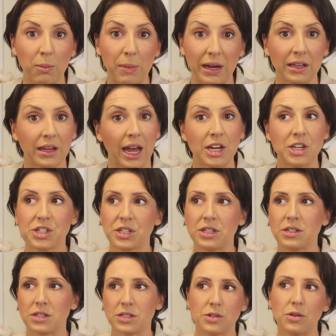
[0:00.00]
your
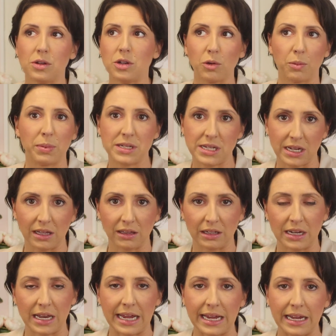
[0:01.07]
medication to suit your
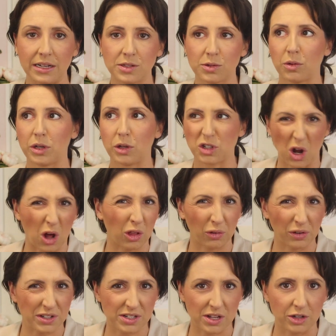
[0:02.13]
particular needs or your
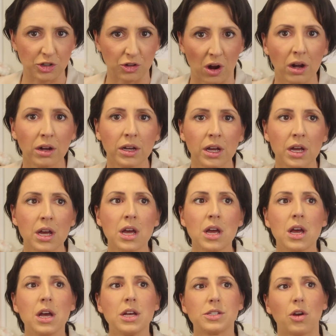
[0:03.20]
tolerance to the drug.
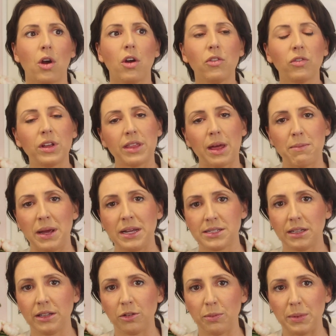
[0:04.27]
So hopefully that
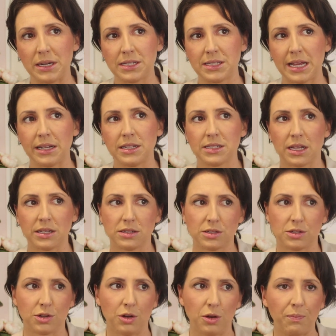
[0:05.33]
makes a little bit of sense as
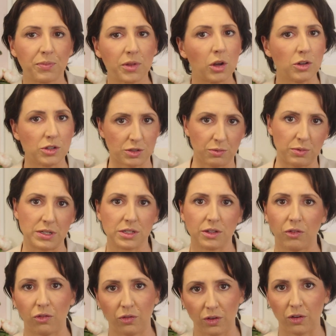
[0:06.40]
to who's at risk
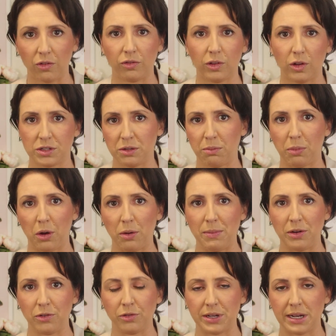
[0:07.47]
of loss of bone
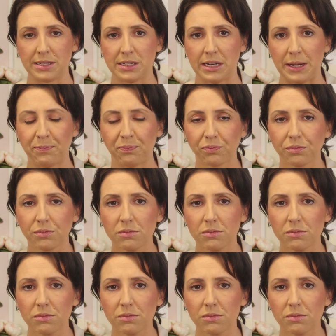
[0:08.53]
mineral density.